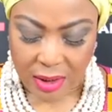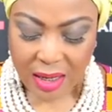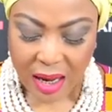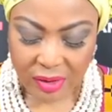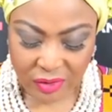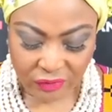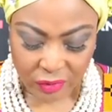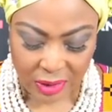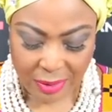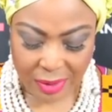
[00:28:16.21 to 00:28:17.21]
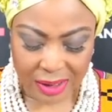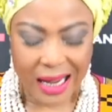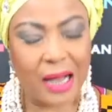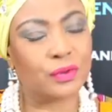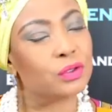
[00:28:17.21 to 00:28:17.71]
Then review them
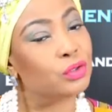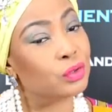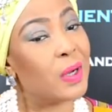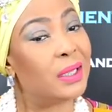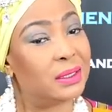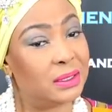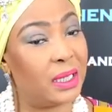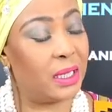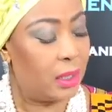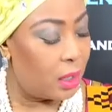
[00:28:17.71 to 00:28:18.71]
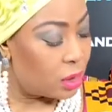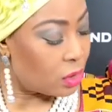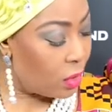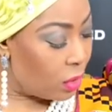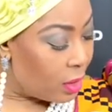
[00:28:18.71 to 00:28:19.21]
aloud throughout the day.
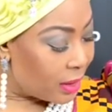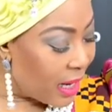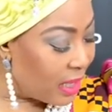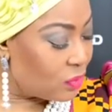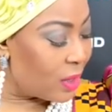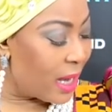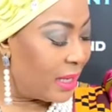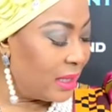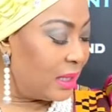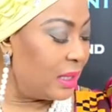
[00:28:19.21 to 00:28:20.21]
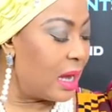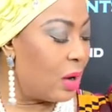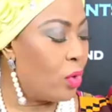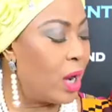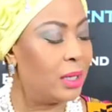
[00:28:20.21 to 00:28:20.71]
So that's what I did here
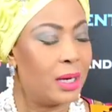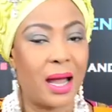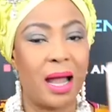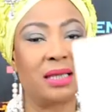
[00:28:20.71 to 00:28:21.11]
when I